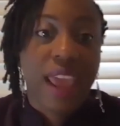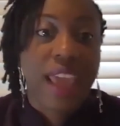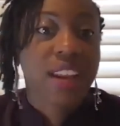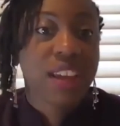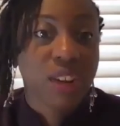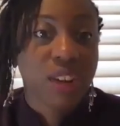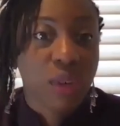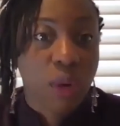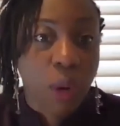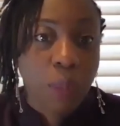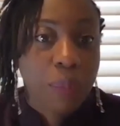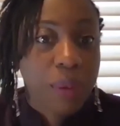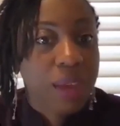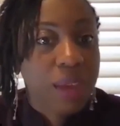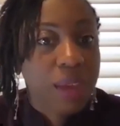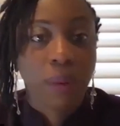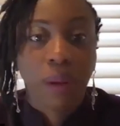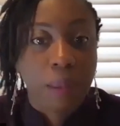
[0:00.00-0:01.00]
80-year-old
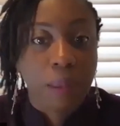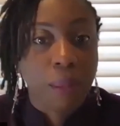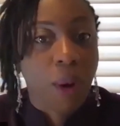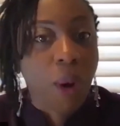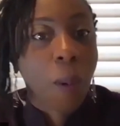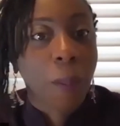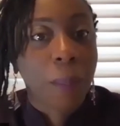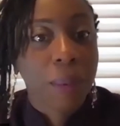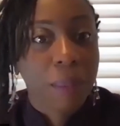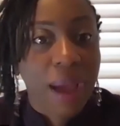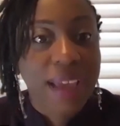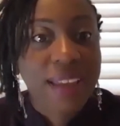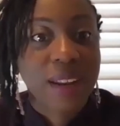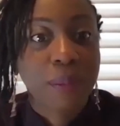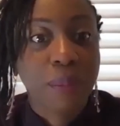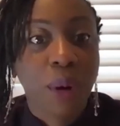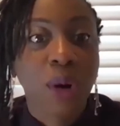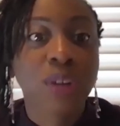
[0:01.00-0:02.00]
people. I'm an
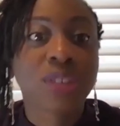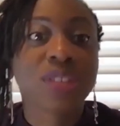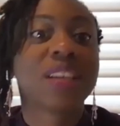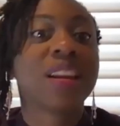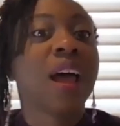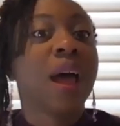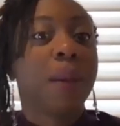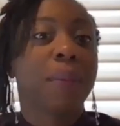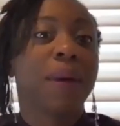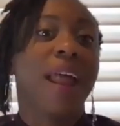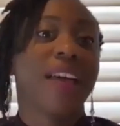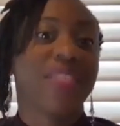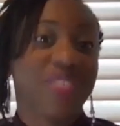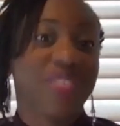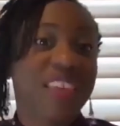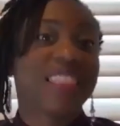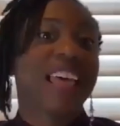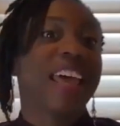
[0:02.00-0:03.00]
open-minded person, but I
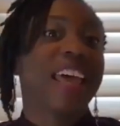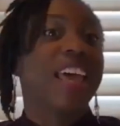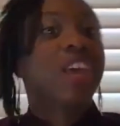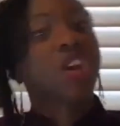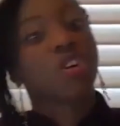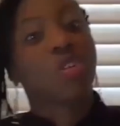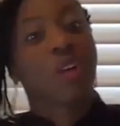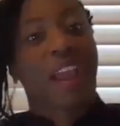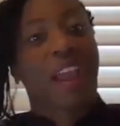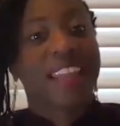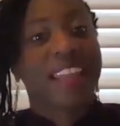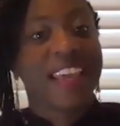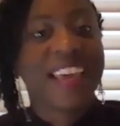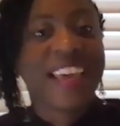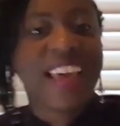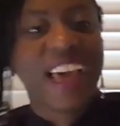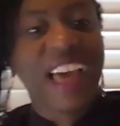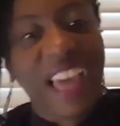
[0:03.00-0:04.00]
think that
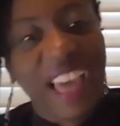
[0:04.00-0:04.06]
integrating